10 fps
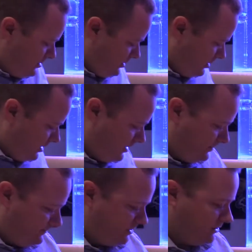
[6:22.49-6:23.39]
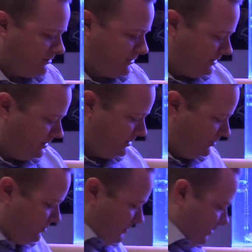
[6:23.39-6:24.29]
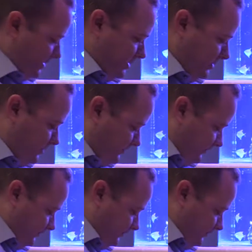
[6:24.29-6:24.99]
All right, so here's what we're gonna do.